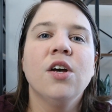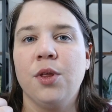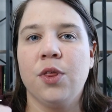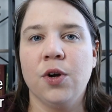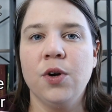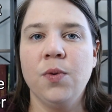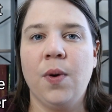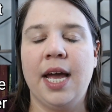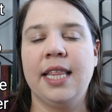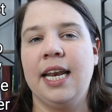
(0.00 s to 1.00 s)
The third
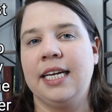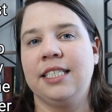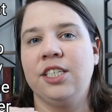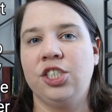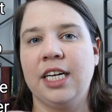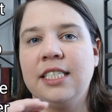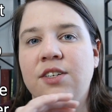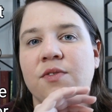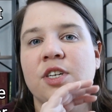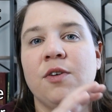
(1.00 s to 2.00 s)
way that I
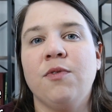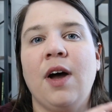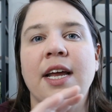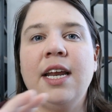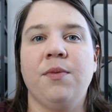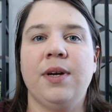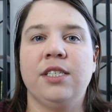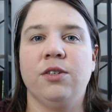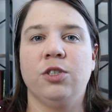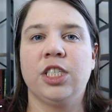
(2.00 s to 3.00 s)
suggest to find a
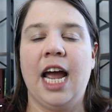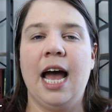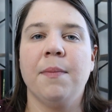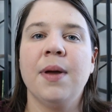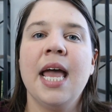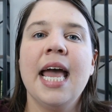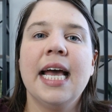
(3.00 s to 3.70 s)
research gap